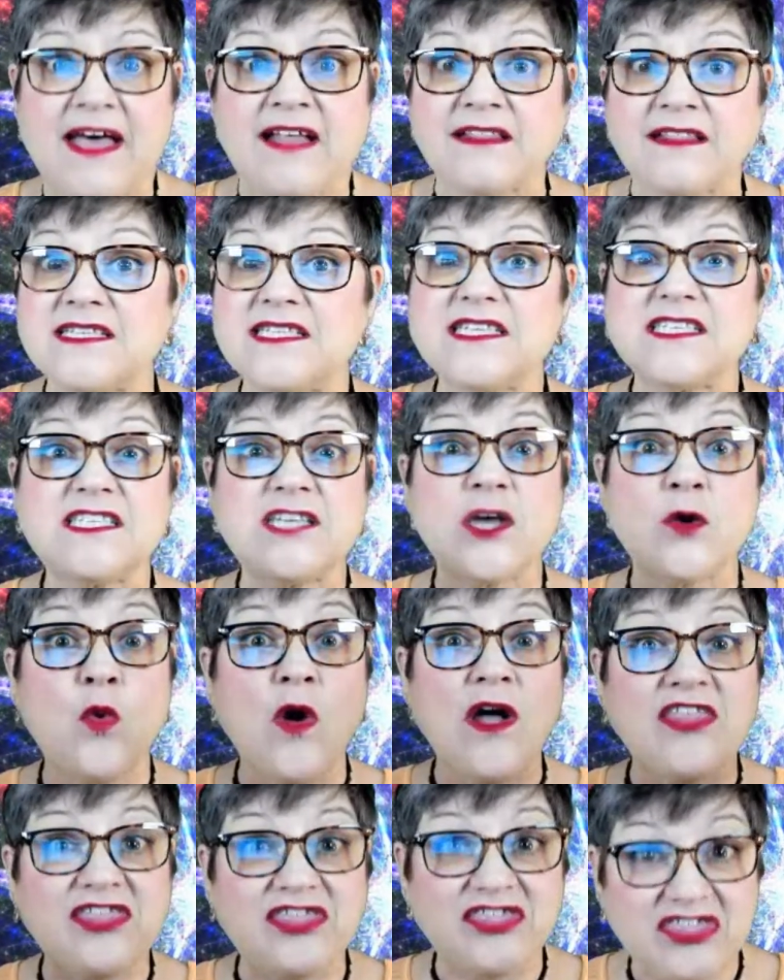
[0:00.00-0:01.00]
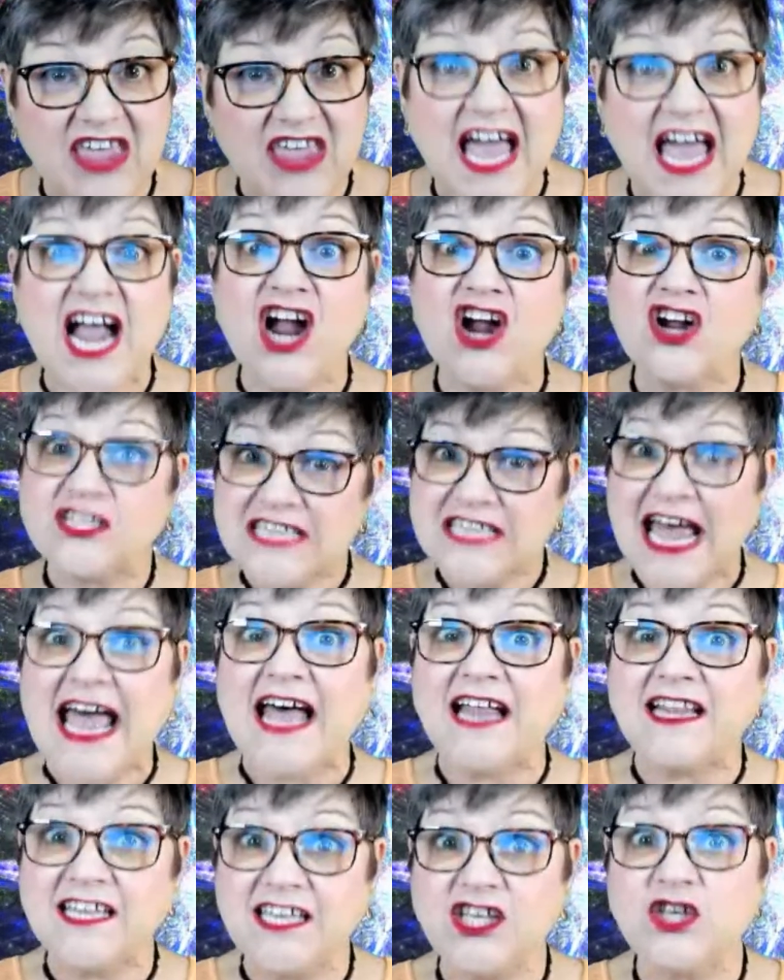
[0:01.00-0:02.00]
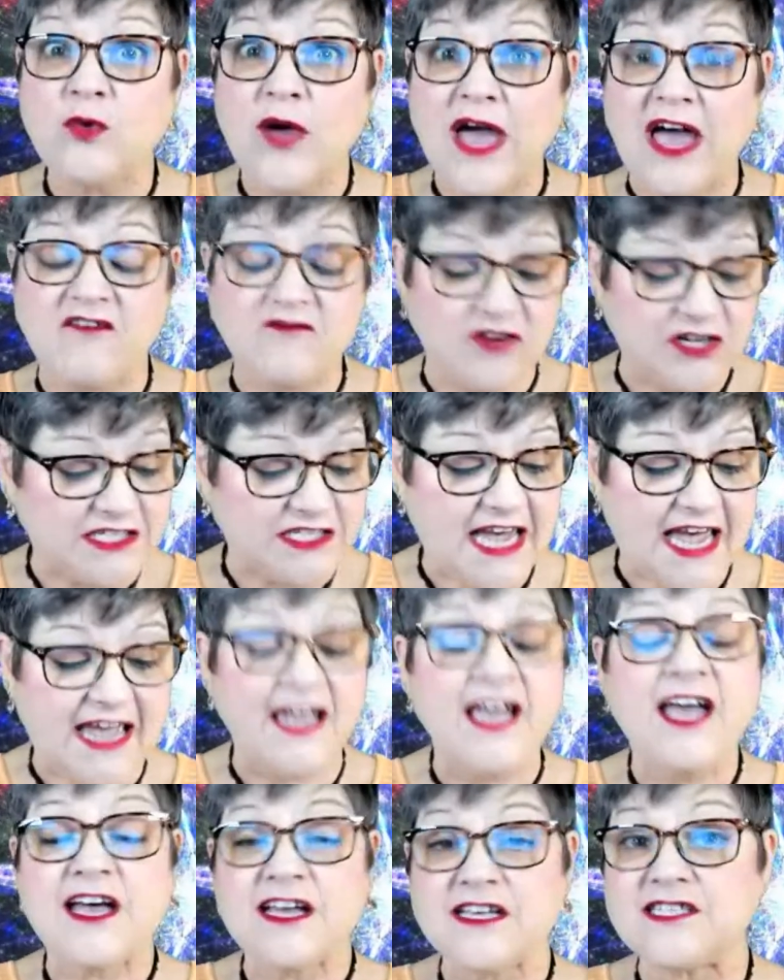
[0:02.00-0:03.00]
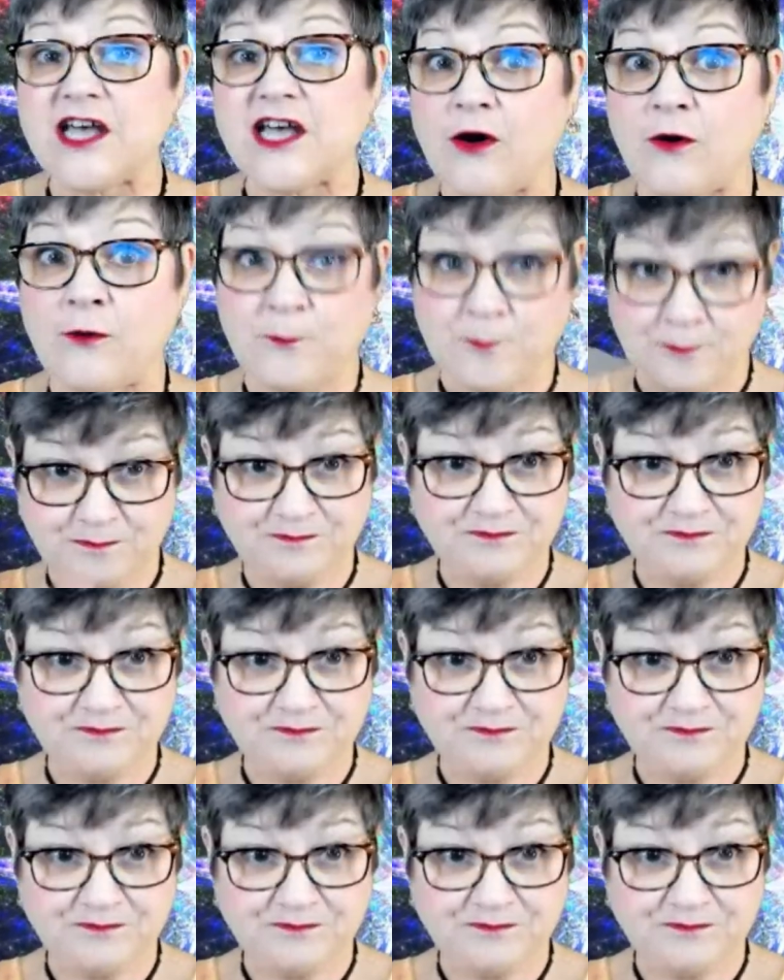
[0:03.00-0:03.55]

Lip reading: Listen to what they're telling you every day. So,